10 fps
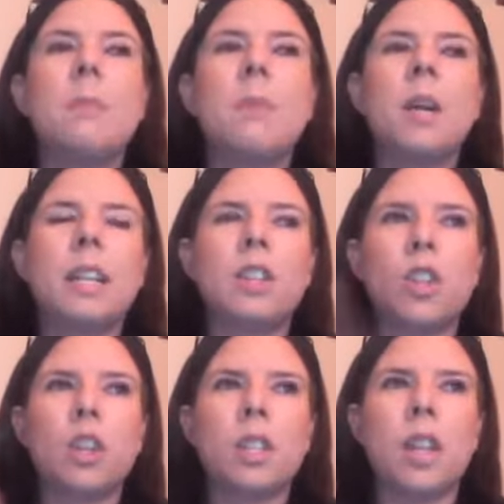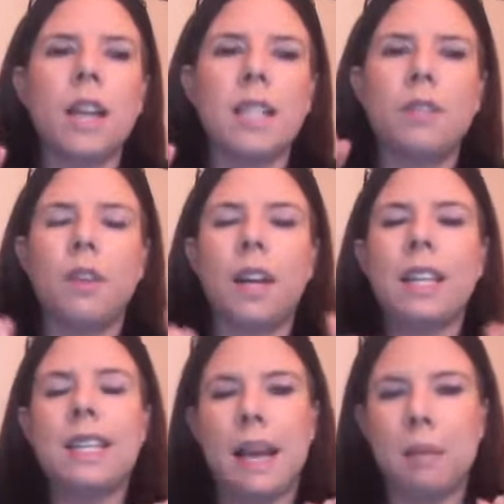But it's just I did
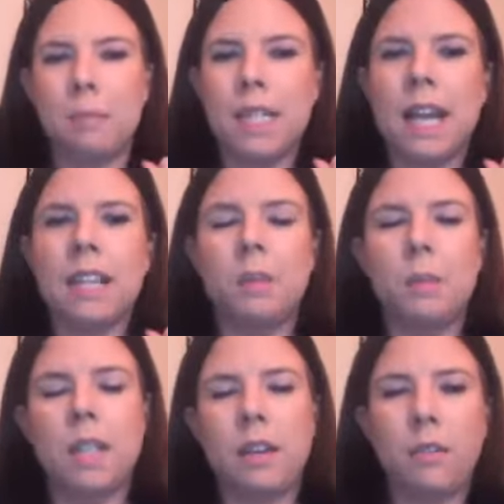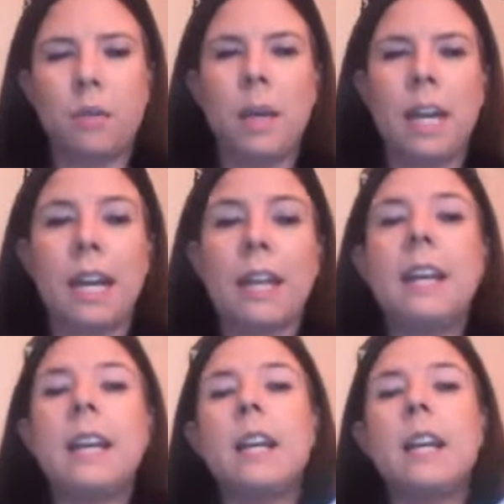find that that mentality was there from the beginning.